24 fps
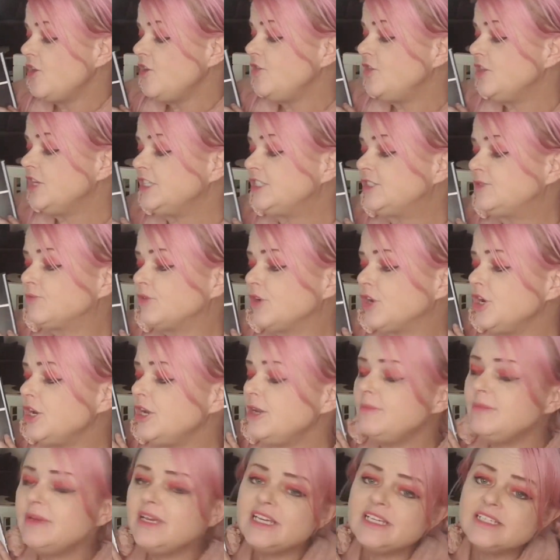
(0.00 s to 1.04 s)
This
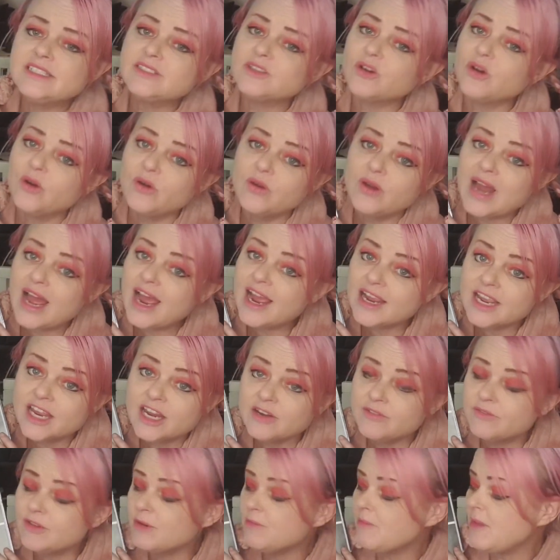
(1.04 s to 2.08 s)
room is all I
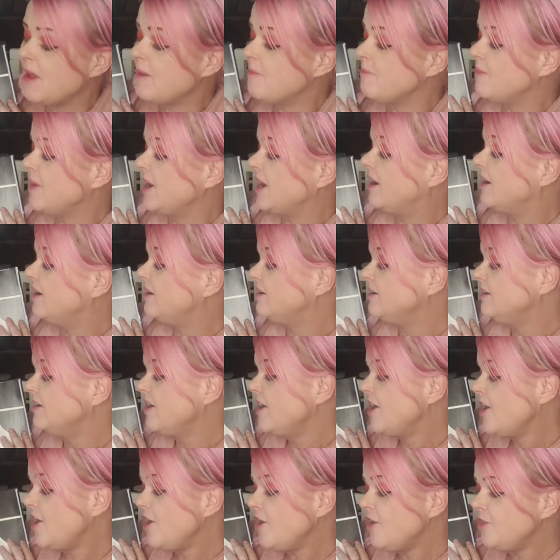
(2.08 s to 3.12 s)
can remember.
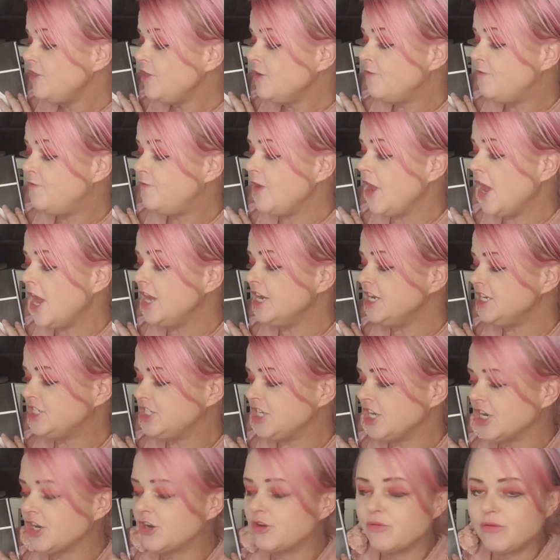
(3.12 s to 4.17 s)
The
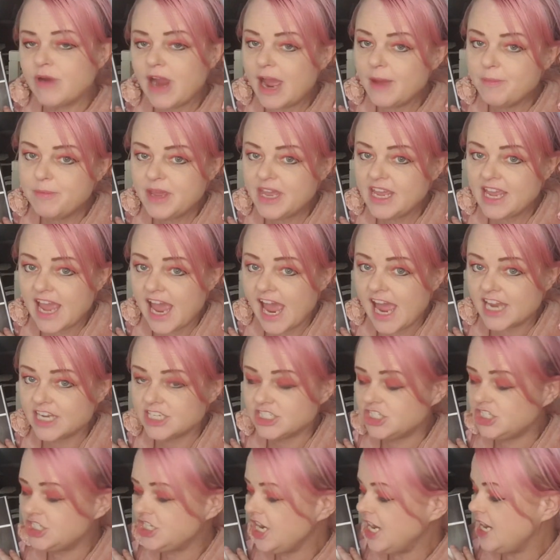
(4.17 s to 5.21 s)
furniture crappy
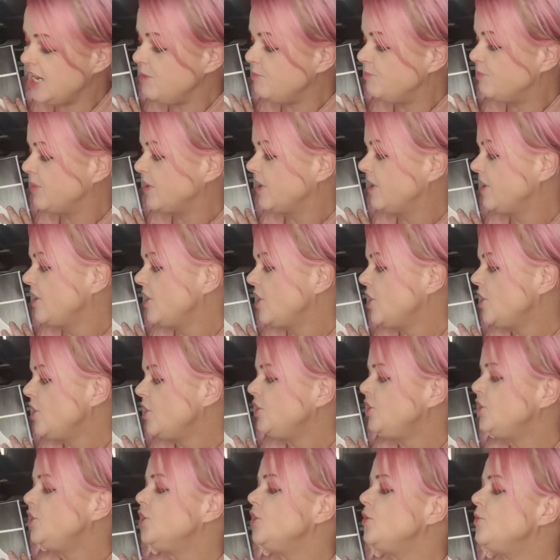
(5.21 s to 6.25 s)
and cheap.
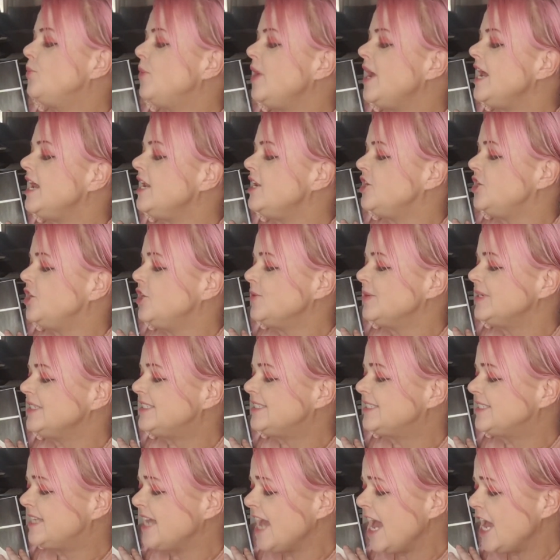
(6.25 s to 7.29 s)
You win, you
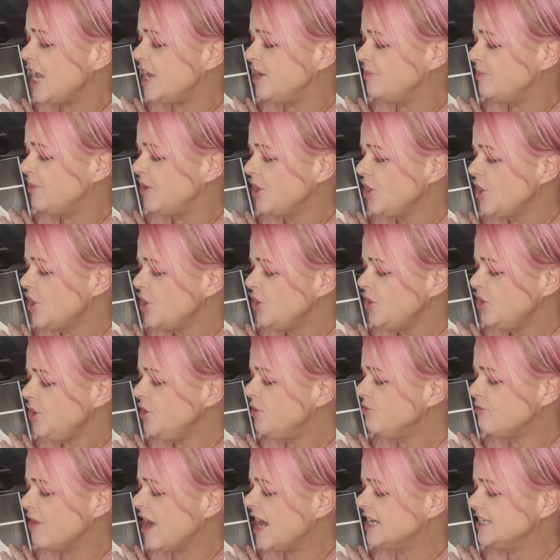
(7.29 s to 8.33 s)
escape.
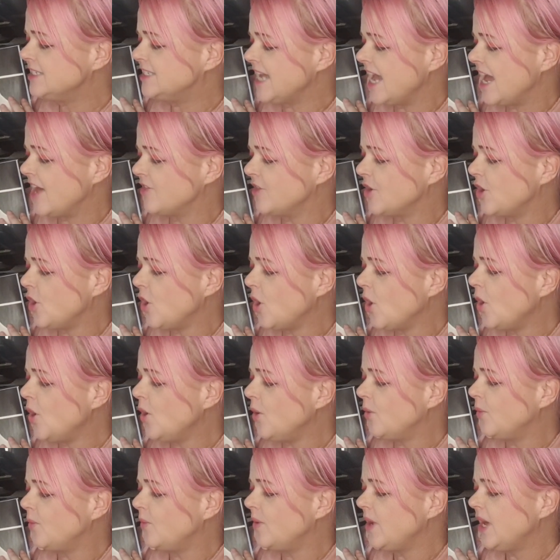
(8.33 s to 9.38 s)
You run down the
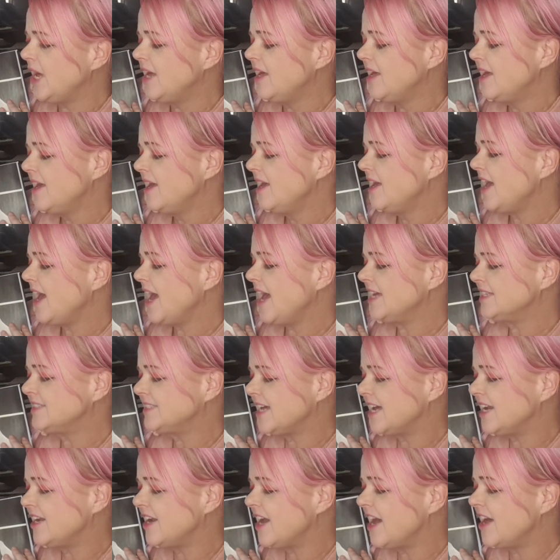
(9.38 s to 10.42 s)
hall
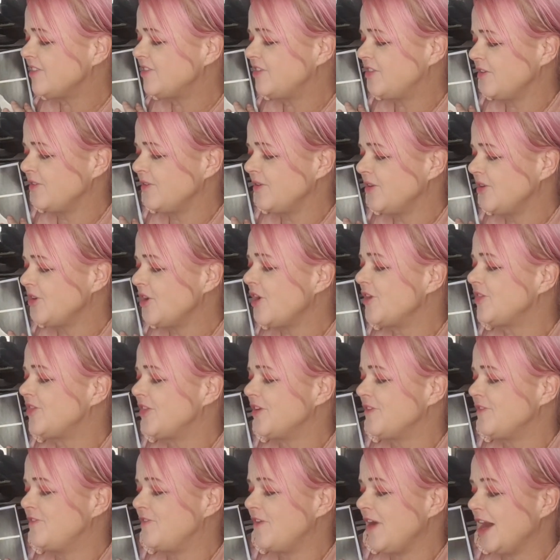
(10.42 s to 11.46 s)
as I nod the, nod
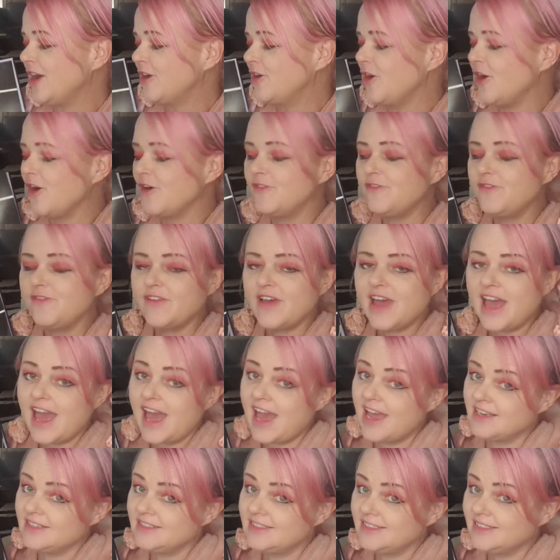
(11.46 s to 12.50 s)
the fuck off
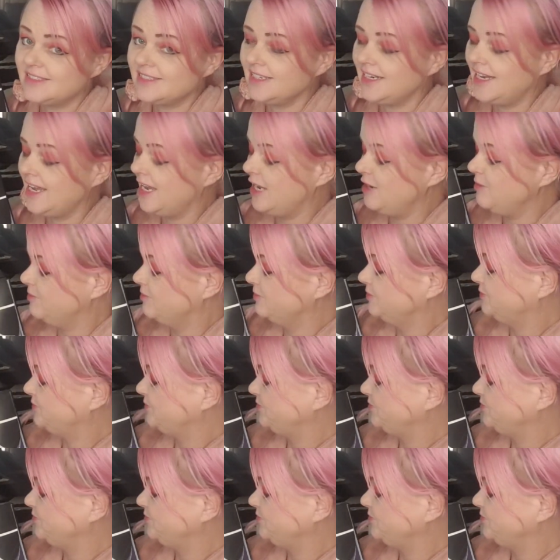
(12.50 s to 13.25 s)
and sleep.